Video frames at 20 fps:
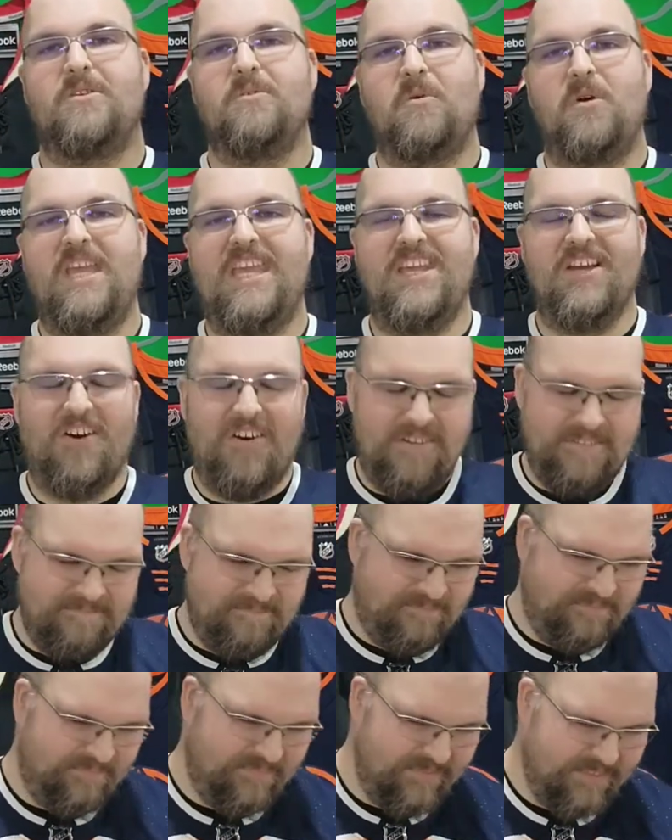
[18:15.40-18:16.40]
wheel.
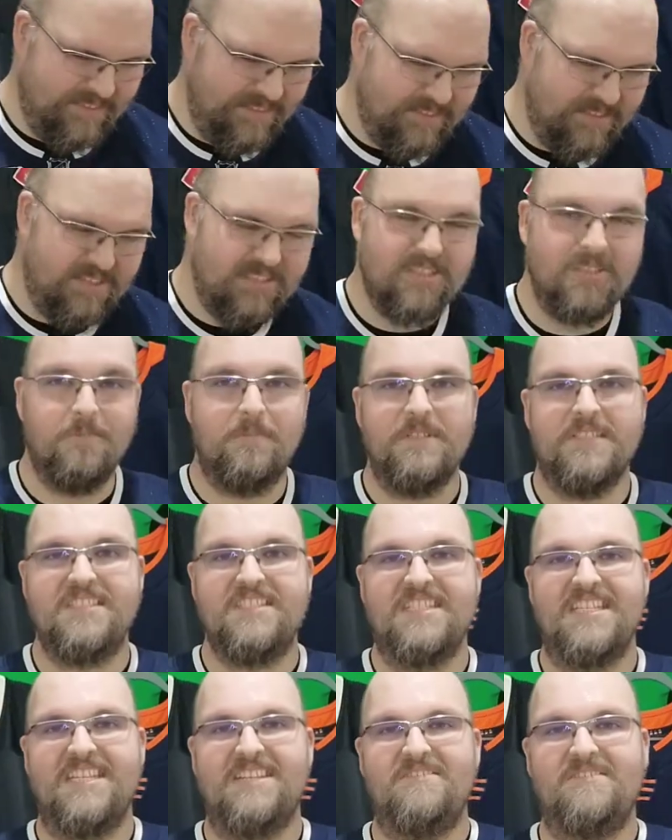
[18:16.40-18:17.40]
Stupid
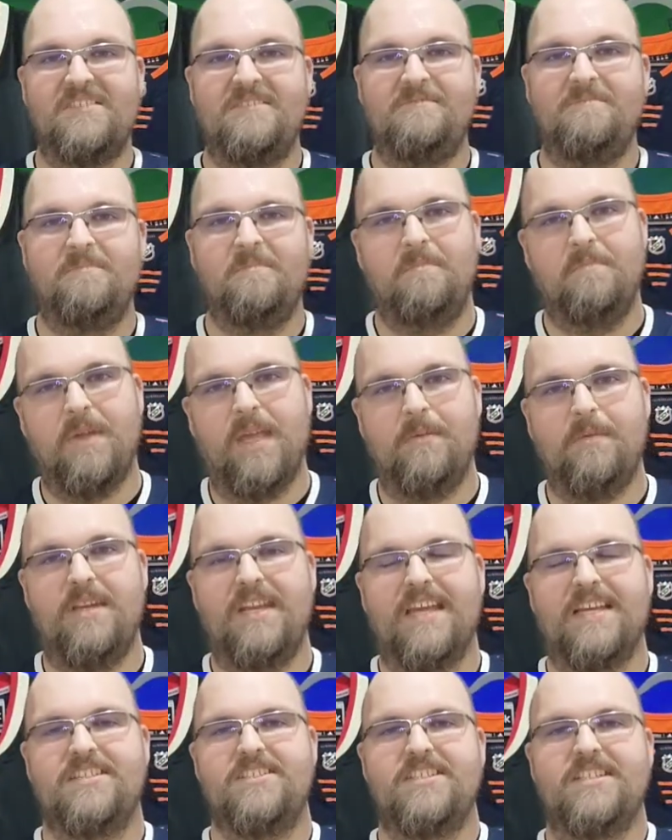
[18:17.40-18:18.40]
Steve. Maybe
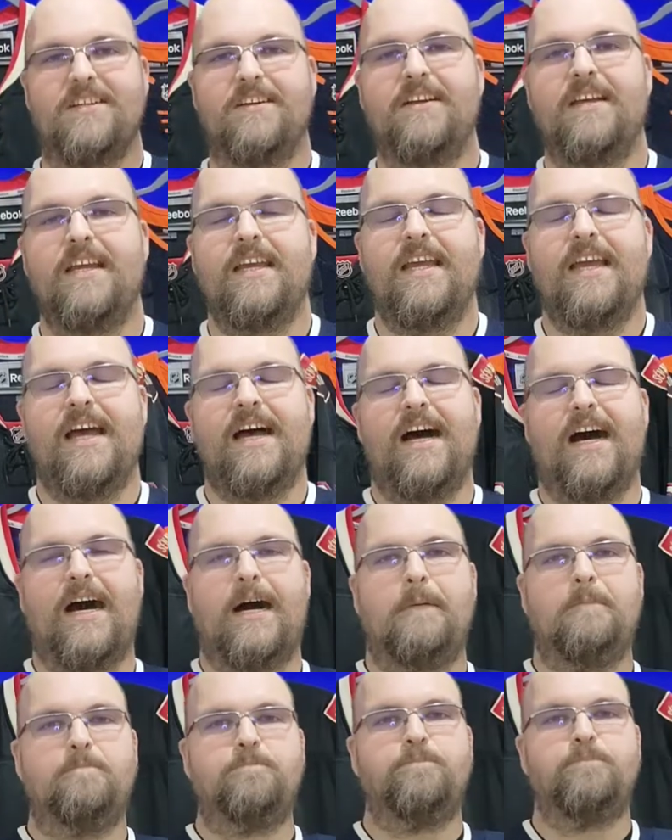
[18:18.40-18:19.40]
next year.
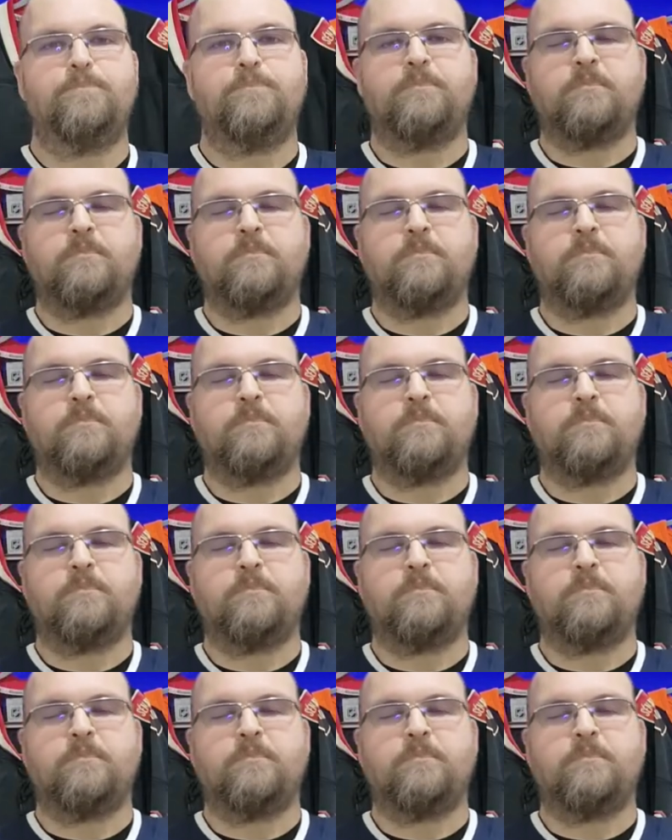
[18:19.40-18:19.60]
Um,